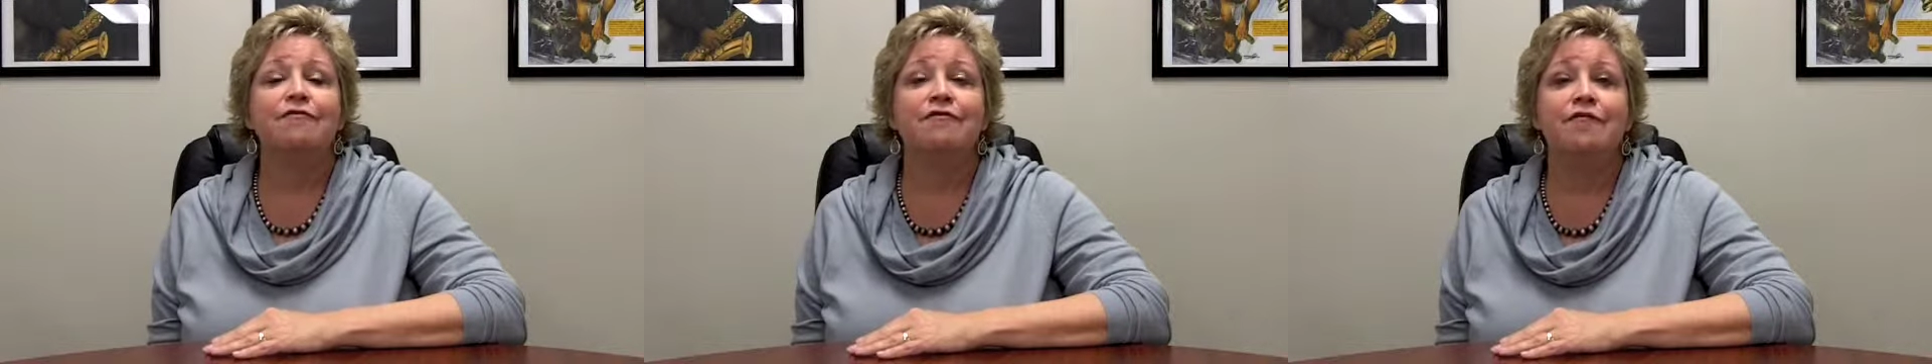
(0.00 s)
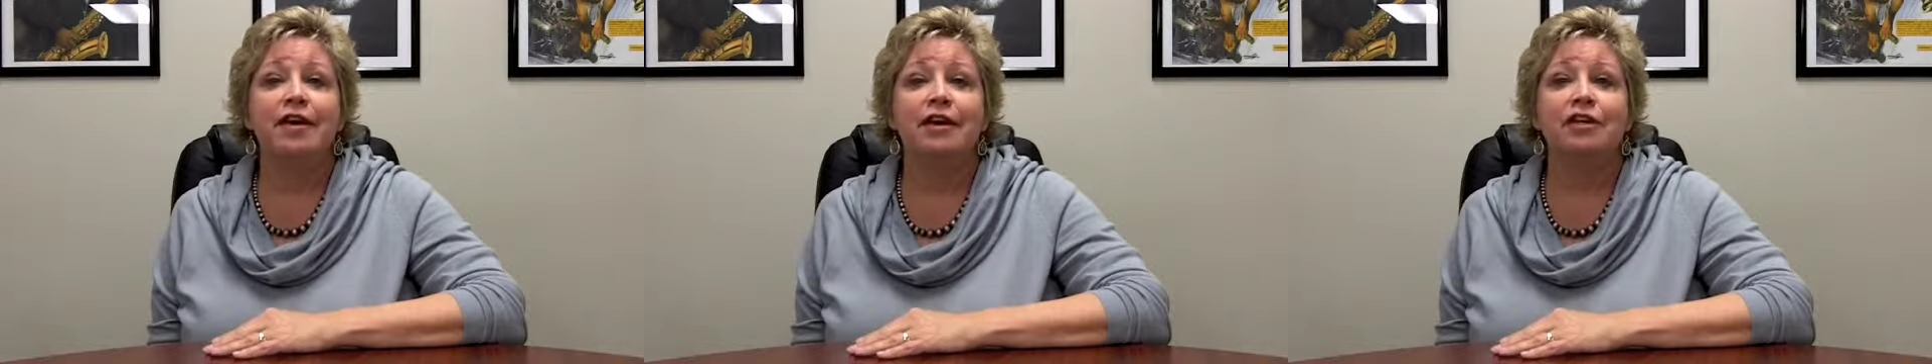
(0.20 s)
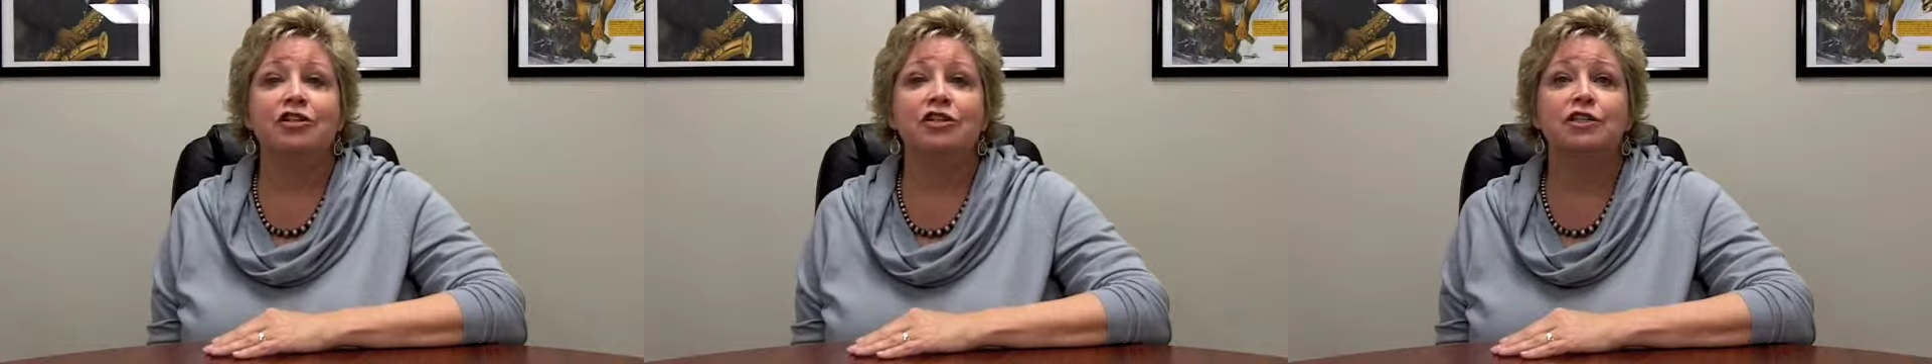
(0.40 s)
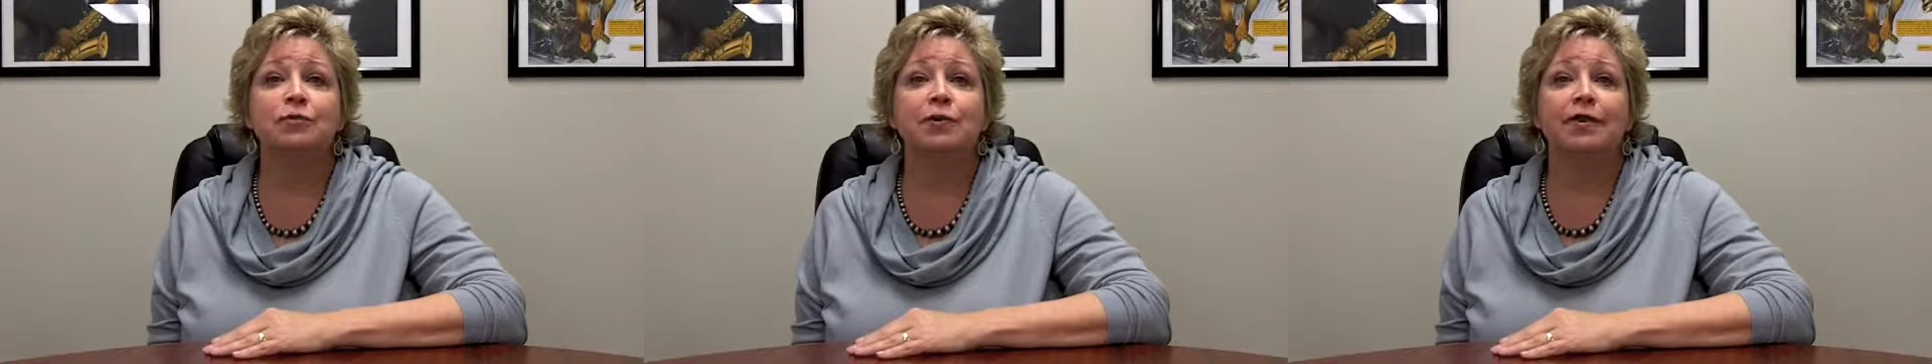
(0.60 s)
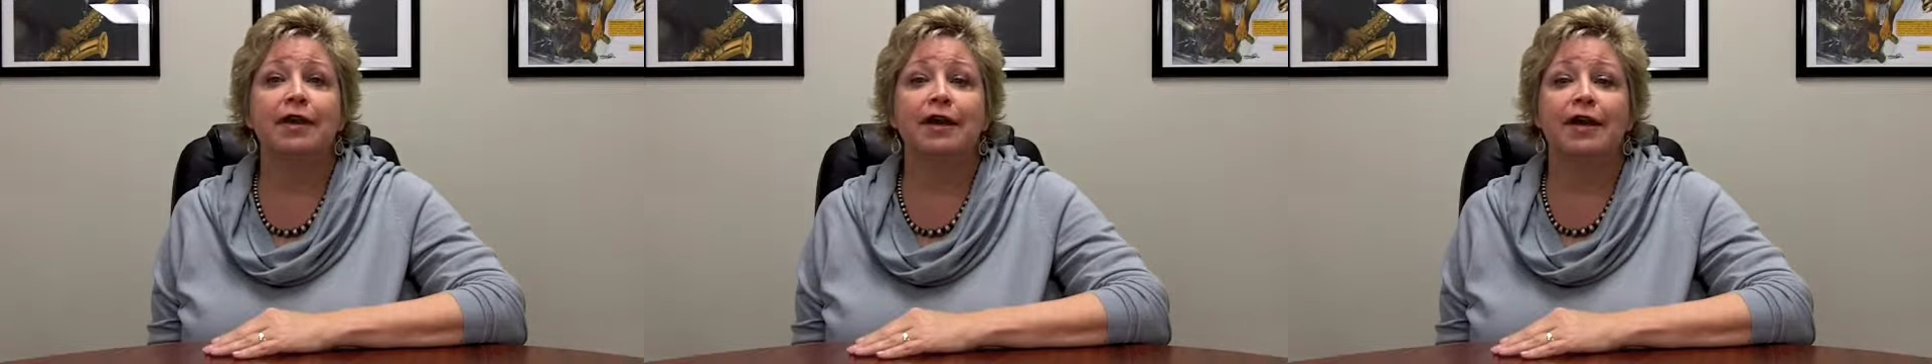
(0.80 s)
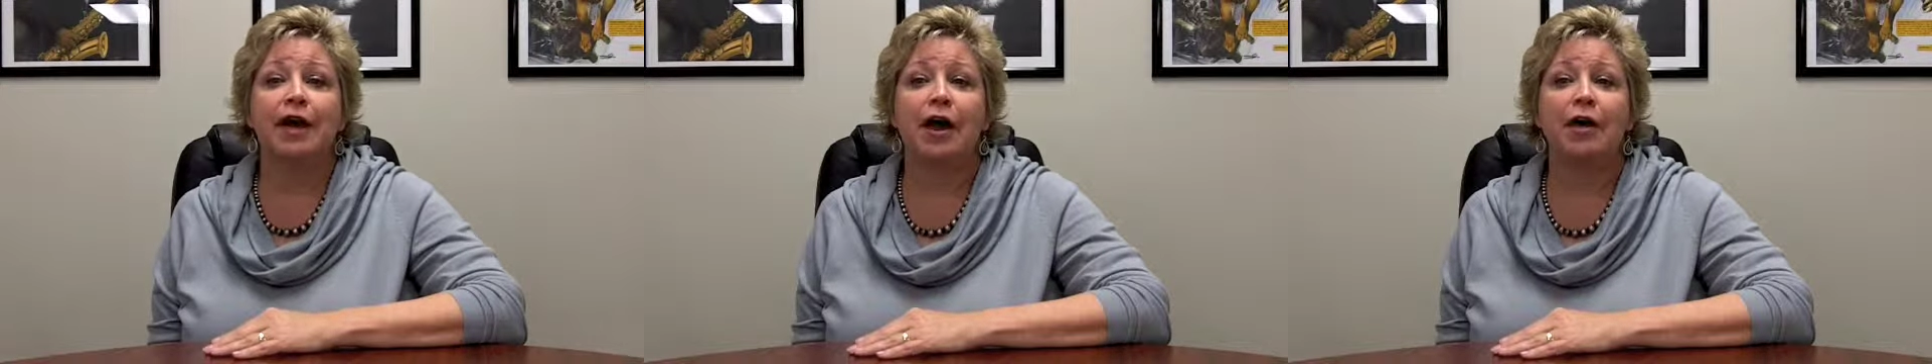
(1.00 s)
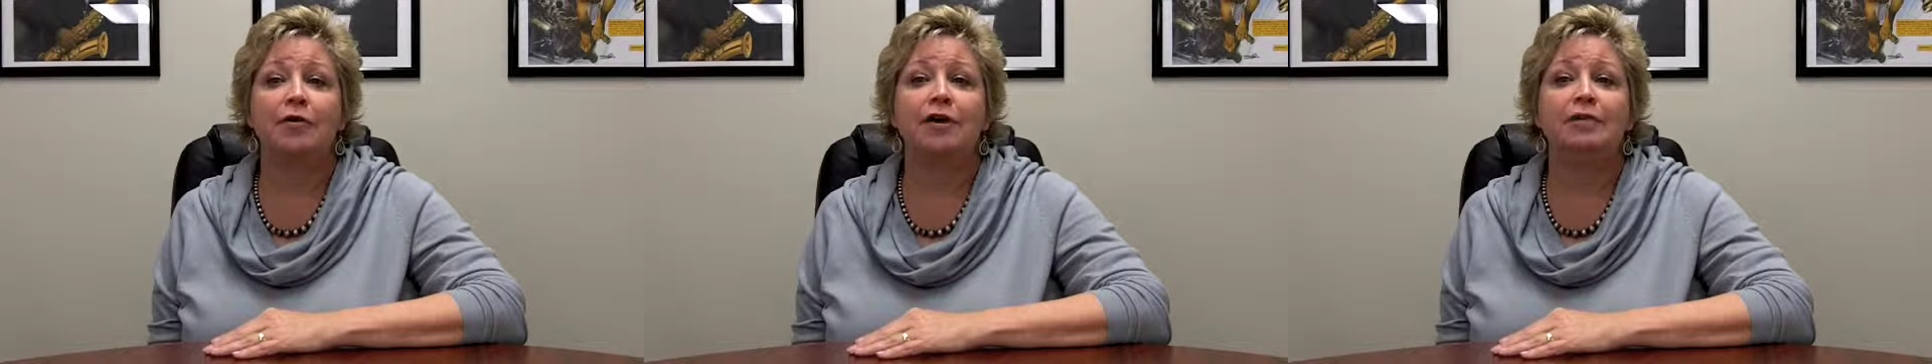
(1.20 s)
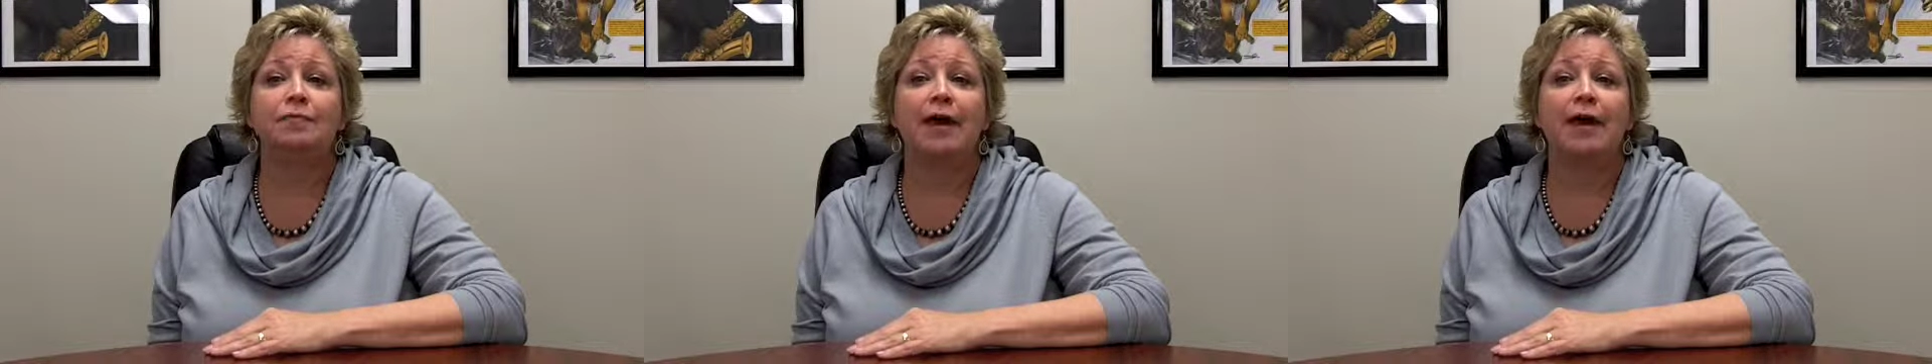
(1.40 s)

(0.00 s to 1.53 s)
Finishes within coated